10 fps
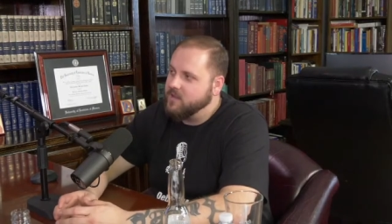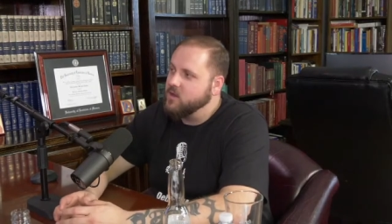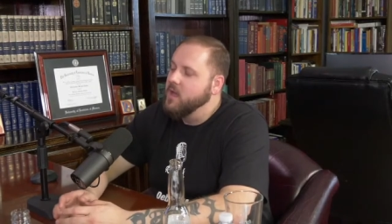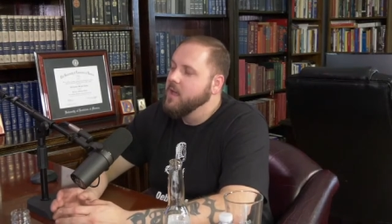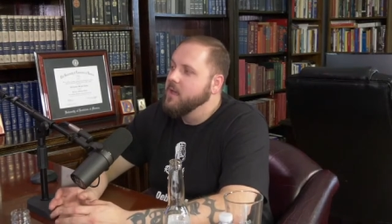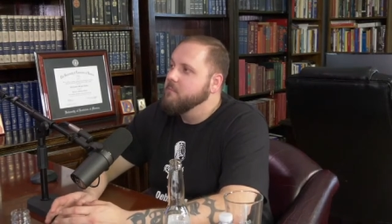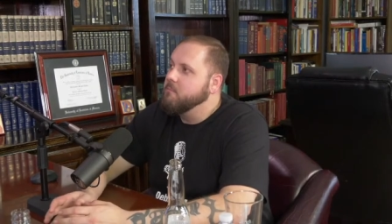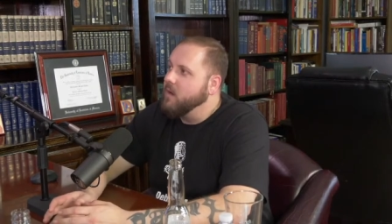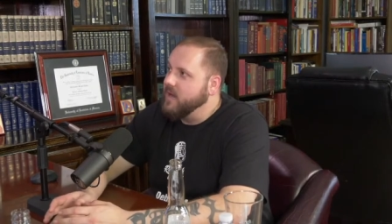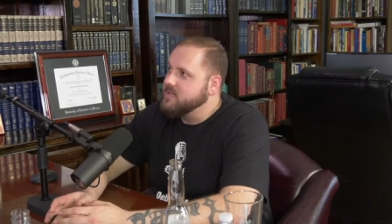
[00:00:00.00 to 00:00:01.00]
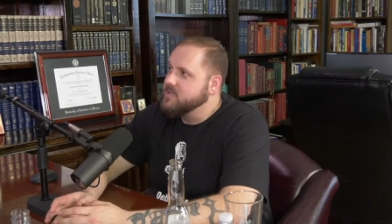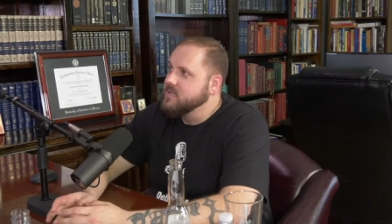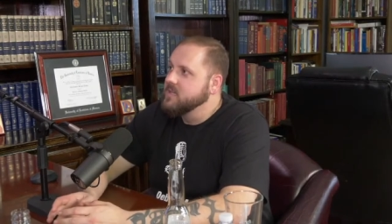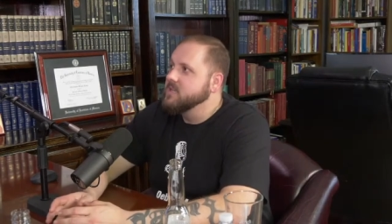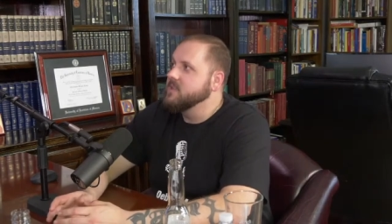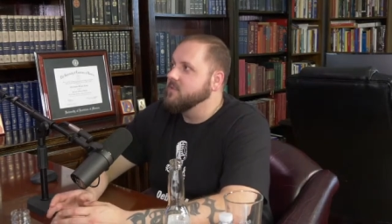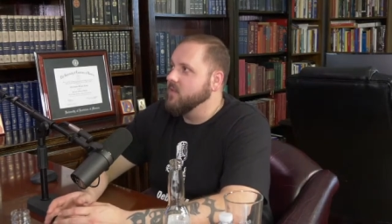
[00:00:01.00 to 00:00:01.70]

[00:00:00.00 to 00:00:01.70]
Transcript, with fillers: Sure. But the thing